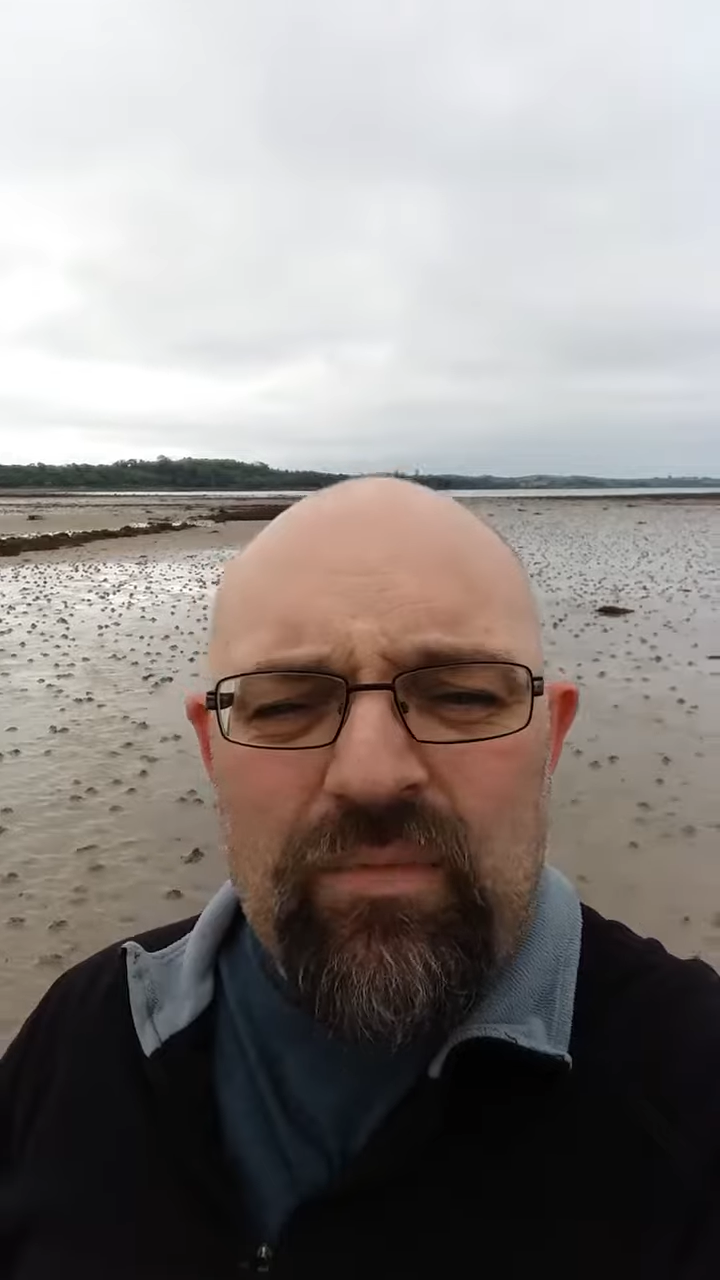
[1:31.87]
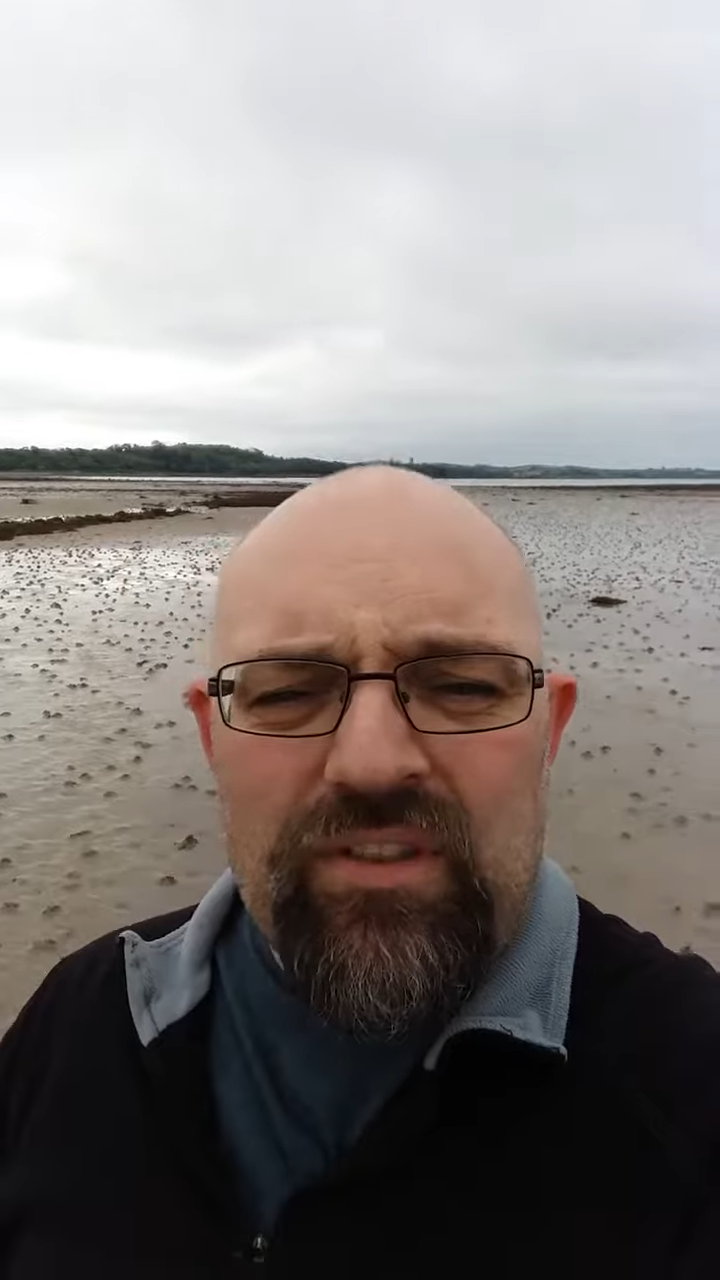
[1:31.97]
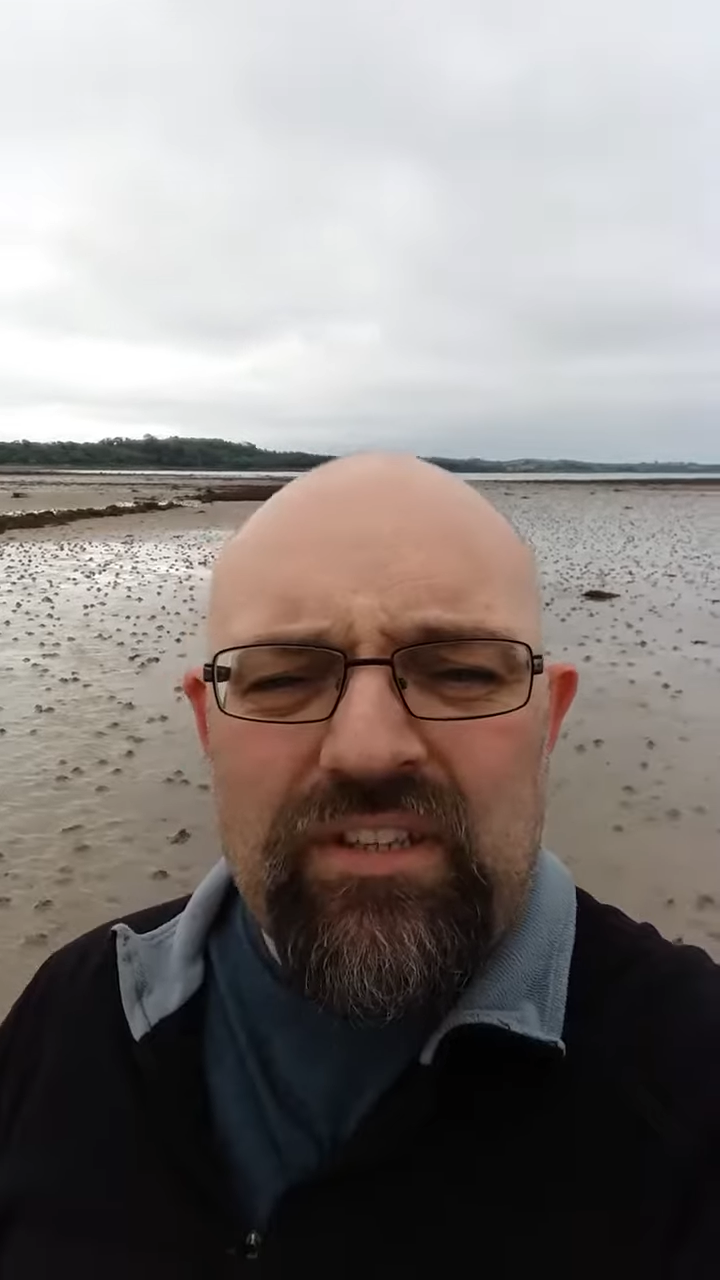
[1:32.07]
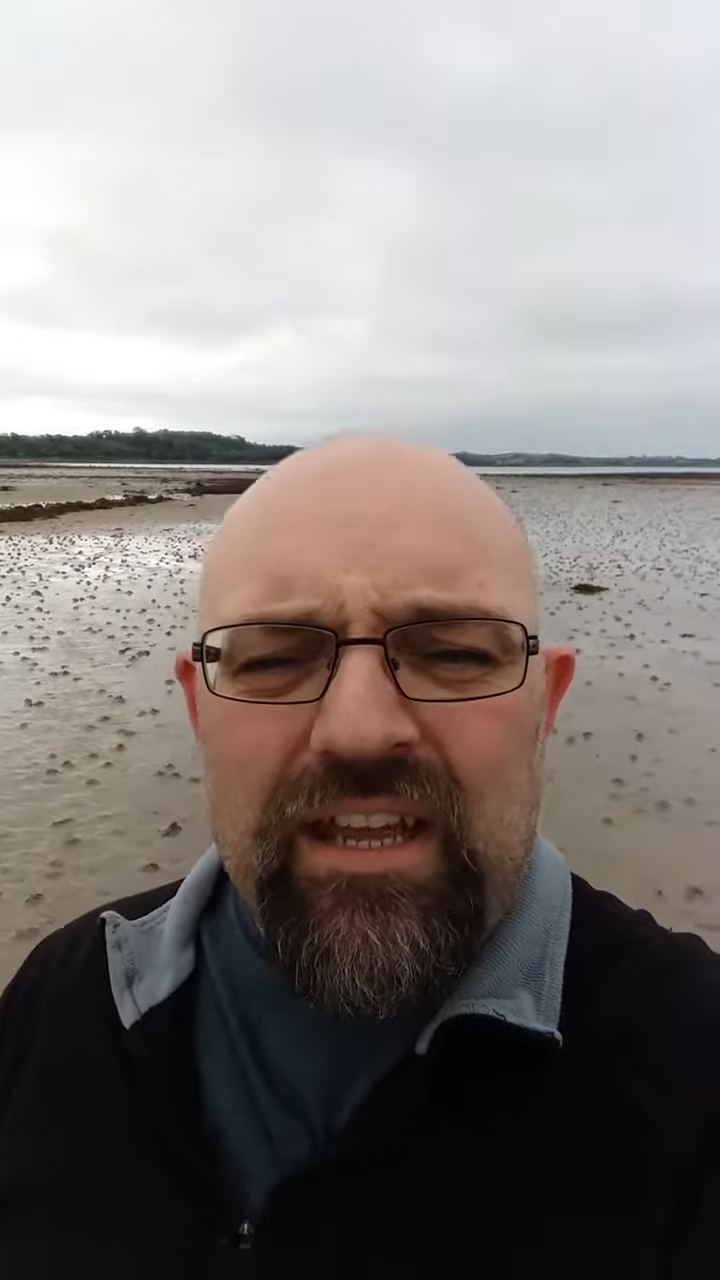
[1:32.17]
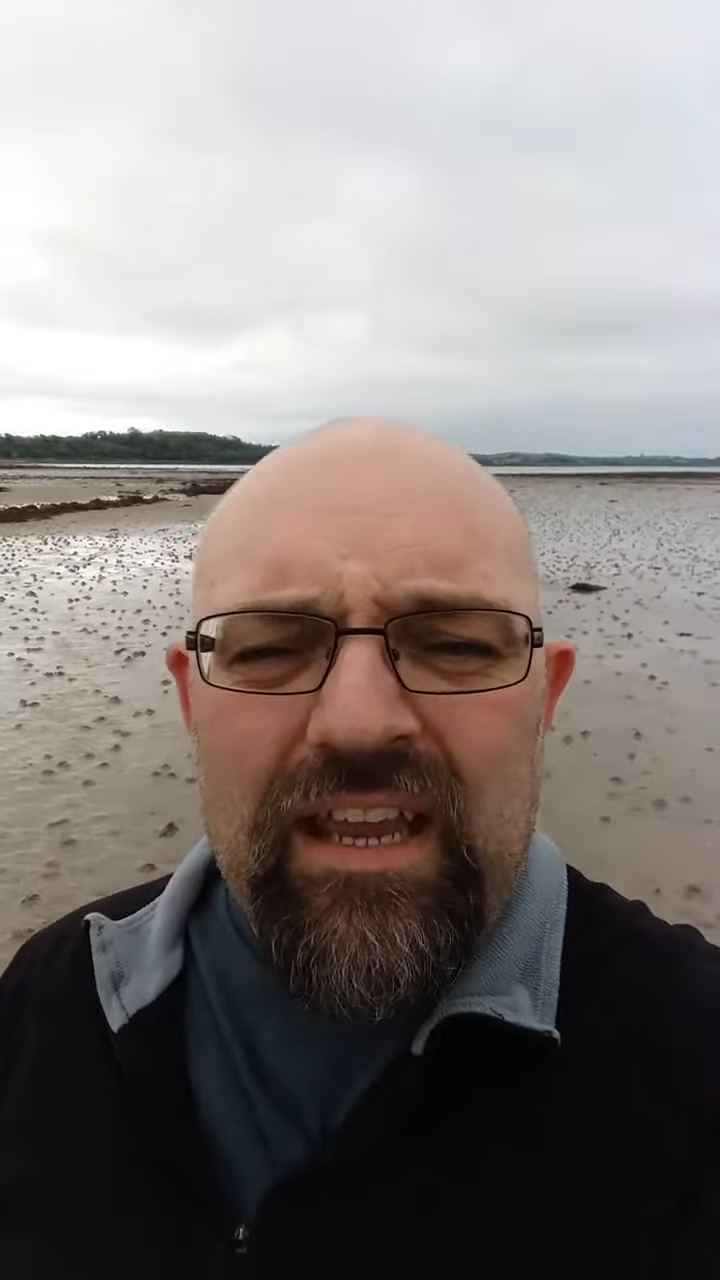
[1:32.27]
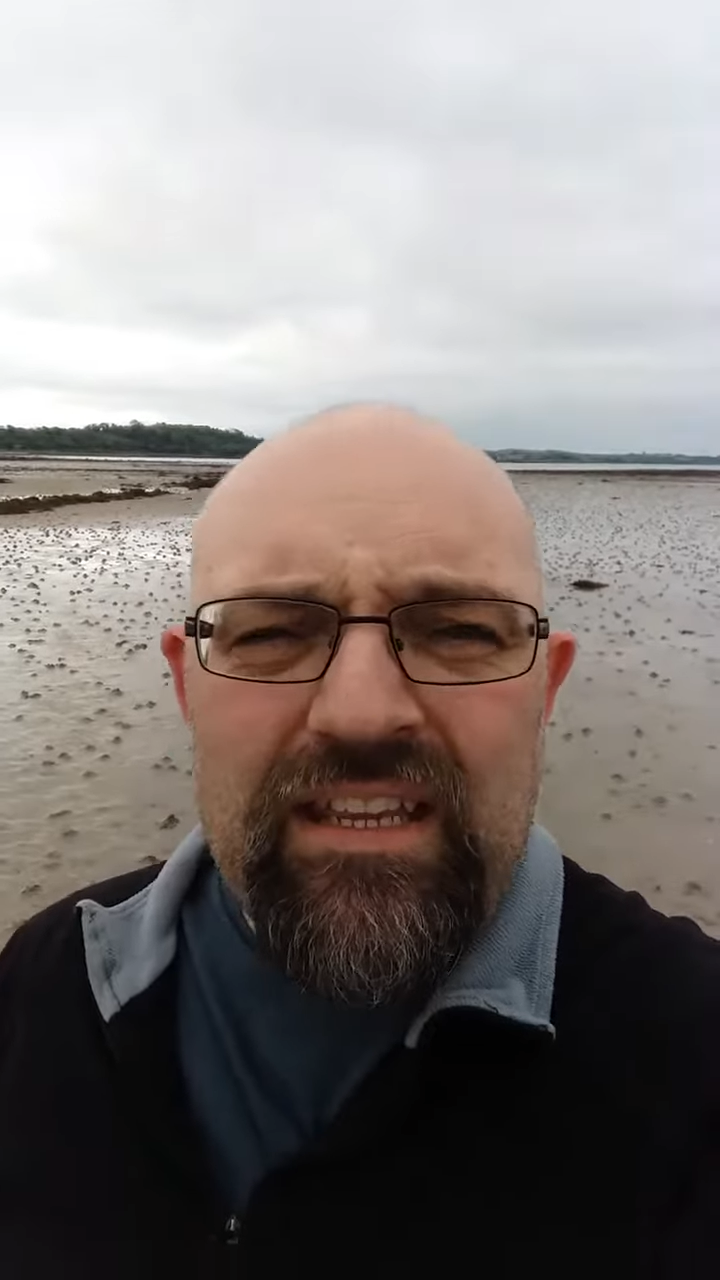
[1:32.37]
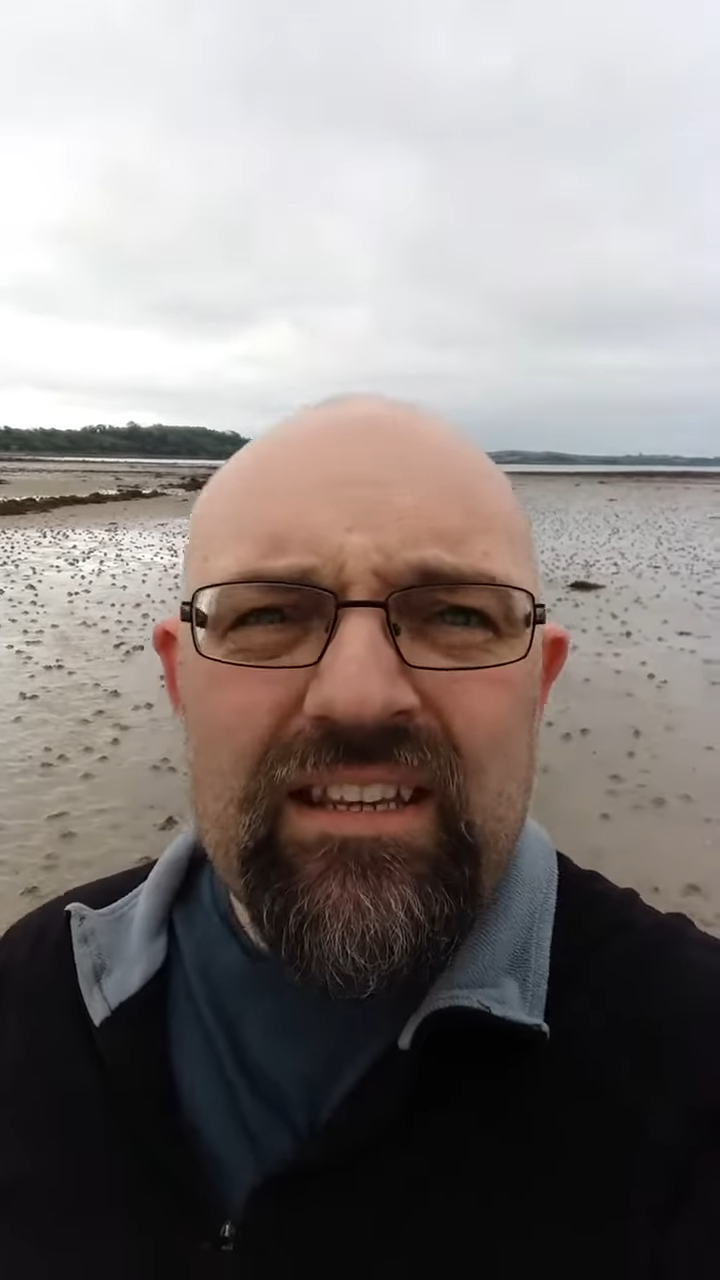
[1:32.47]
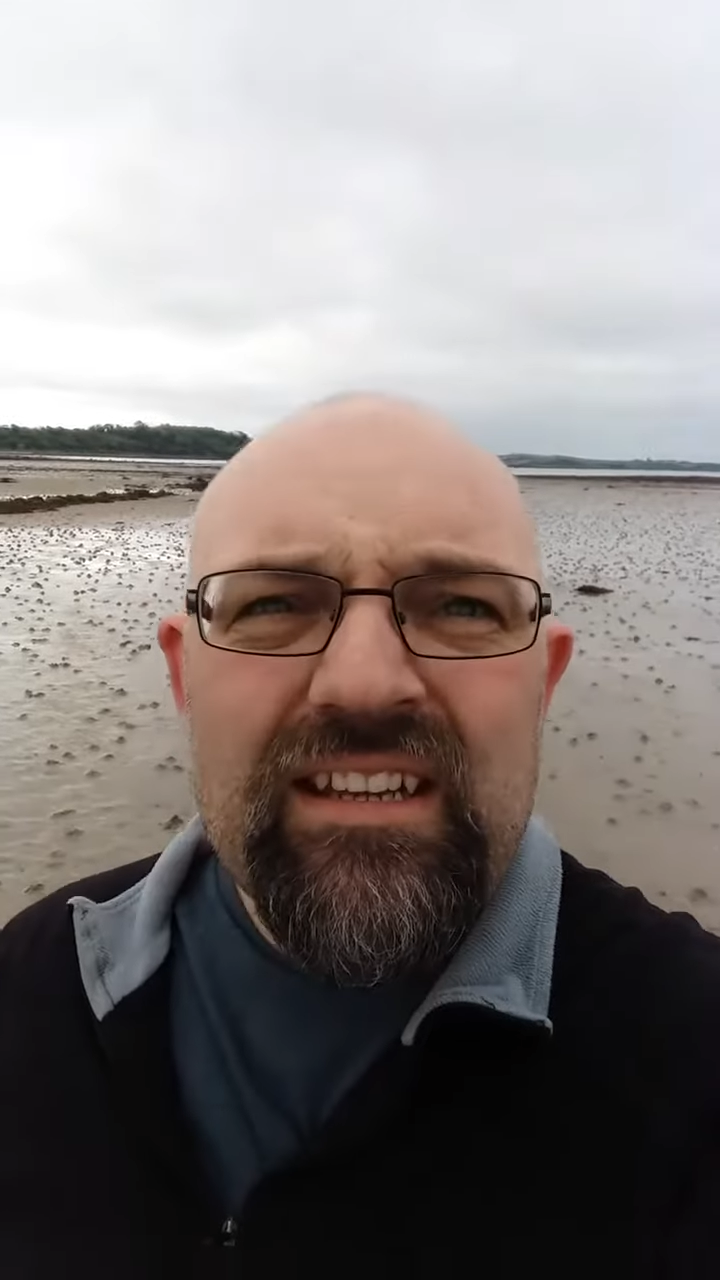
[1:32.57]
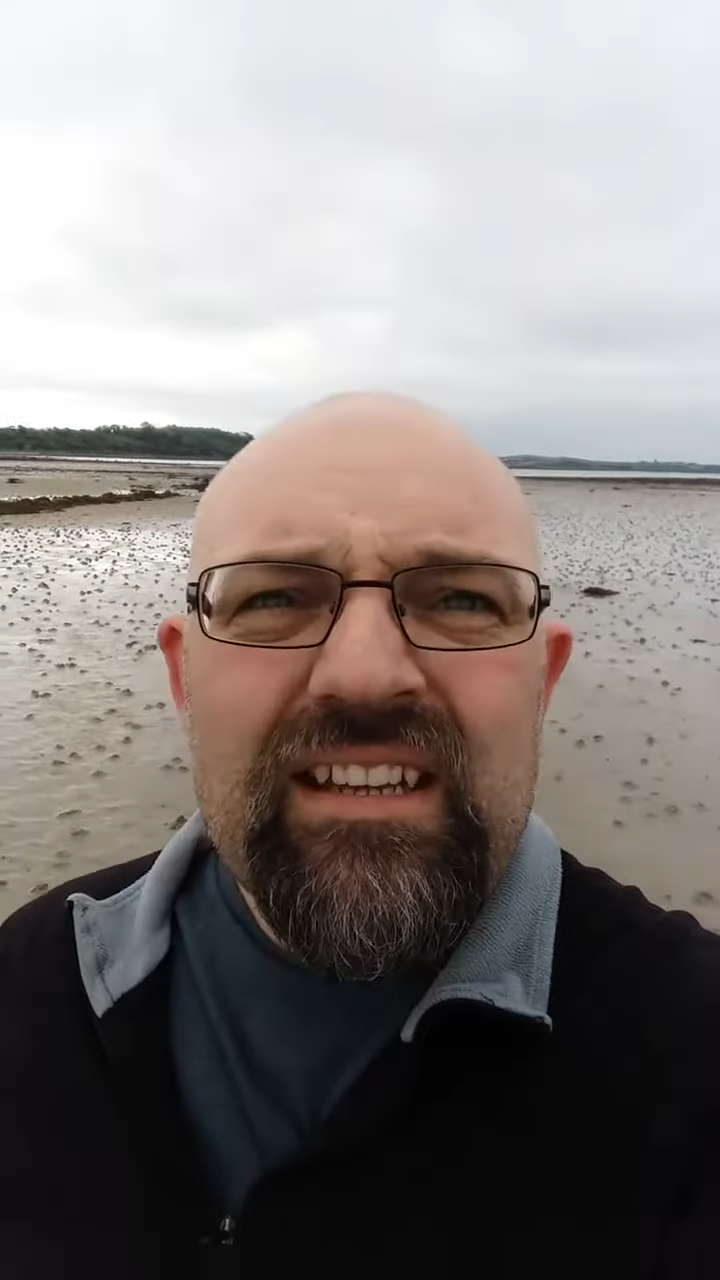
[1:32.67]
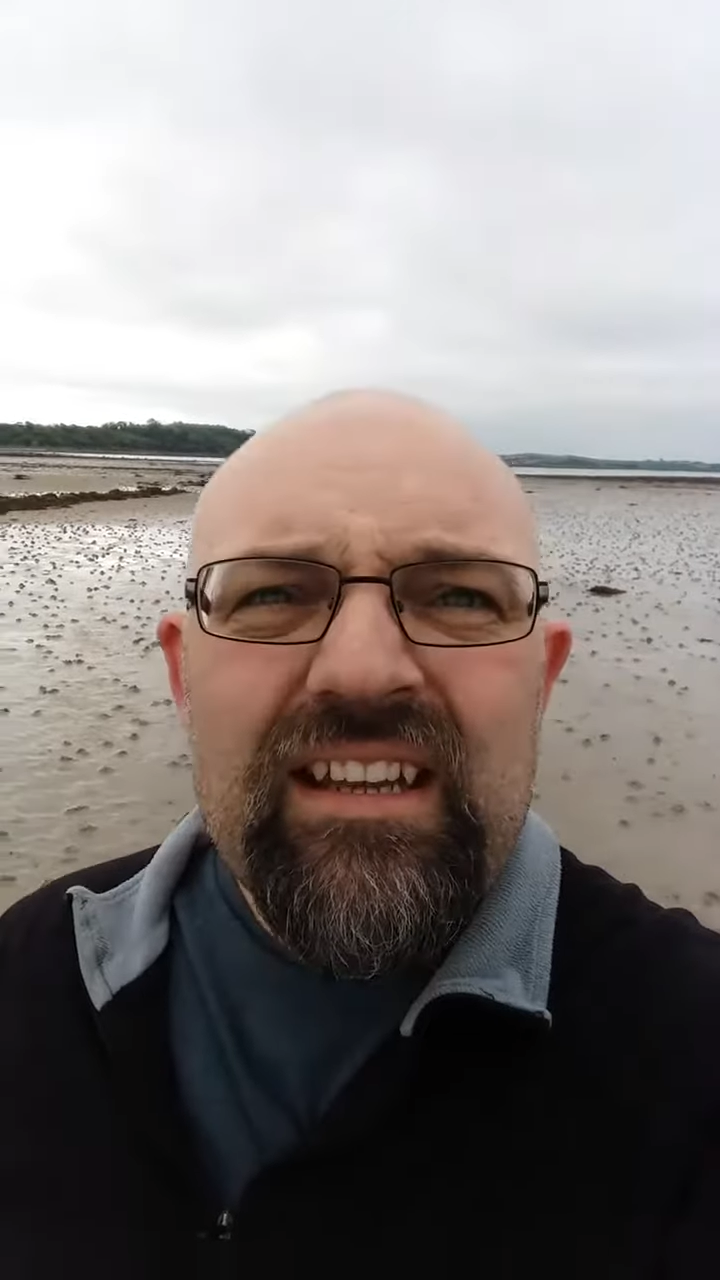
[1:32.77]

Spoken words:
with the tide,